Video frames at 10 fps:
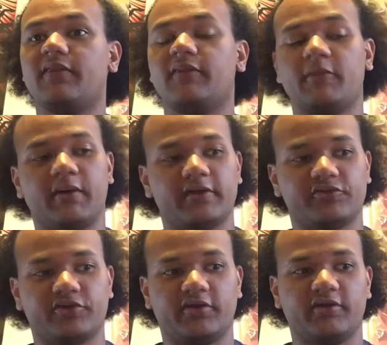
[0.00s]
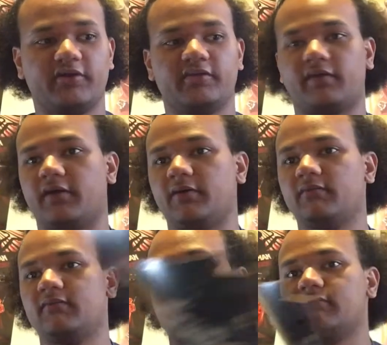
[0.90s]
The Punisher. So,
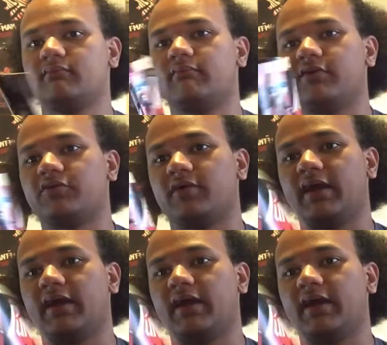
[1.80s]
make sure